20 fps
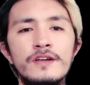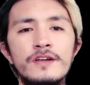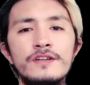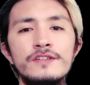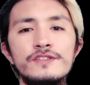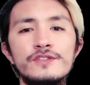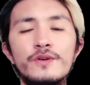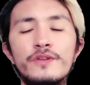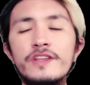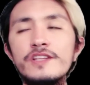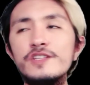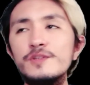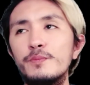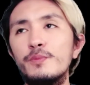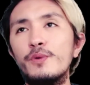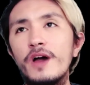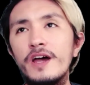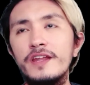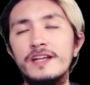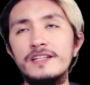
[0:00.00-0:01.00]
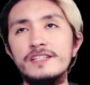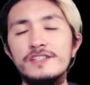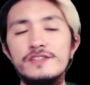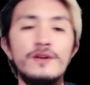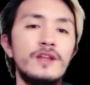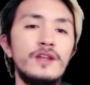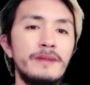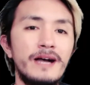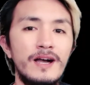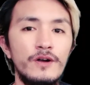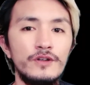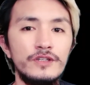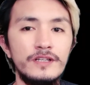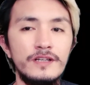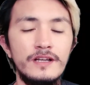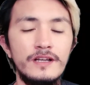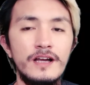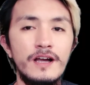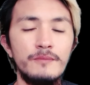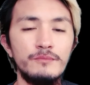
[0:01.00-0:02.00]
So this product is all about
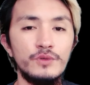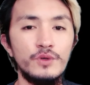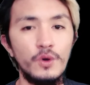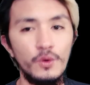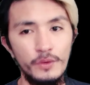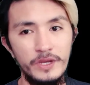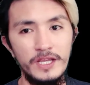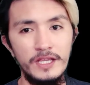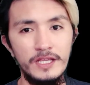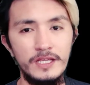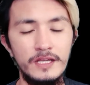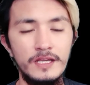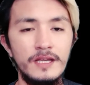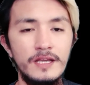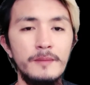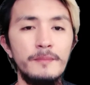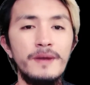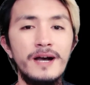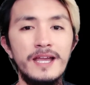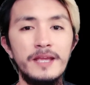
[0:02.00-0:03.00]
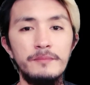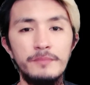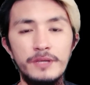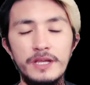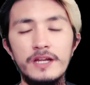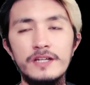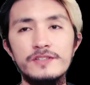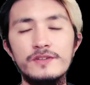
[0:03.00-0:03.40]
growing my beard.